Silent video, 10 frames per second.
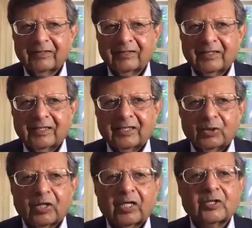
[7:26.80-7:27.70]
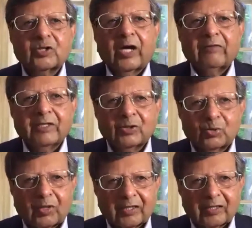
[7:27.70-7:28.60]
You are striving
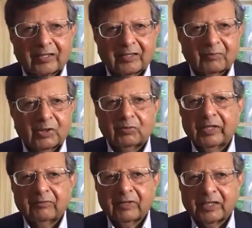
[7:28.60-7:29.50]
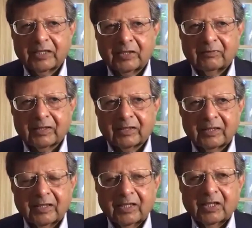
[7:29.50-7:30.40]
toward that, but you will never achieve it.
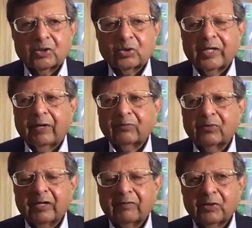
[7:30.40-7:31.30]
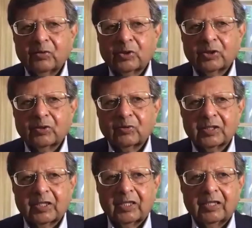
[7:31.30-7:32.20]
So you have to have a notion to
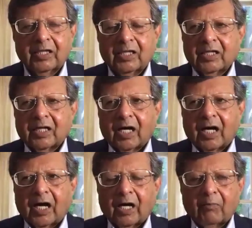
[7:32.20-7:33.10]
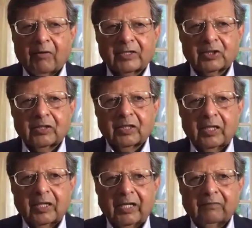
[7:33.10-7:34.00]
say, above a
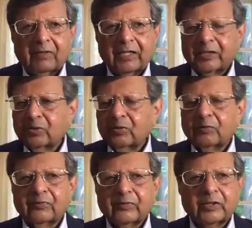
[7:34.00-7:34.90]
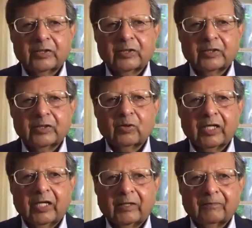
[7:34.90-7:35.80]
certain level, it's good, it's
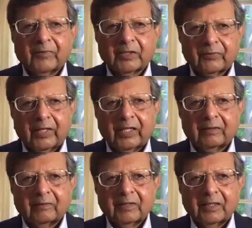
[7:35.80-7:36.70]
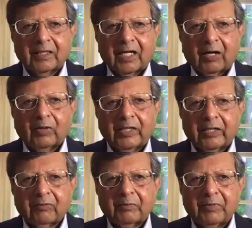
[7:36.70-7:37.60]
okay, it's fine. I will
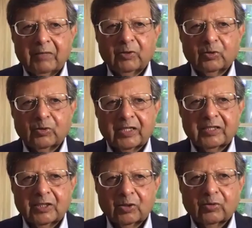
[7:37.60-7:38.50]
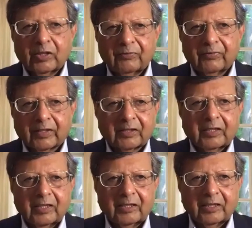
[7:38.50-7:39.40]
never be able to get zero defect
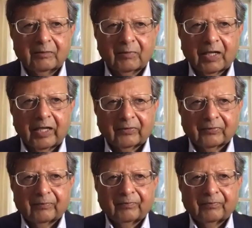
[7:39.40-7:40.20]
in anything in my life.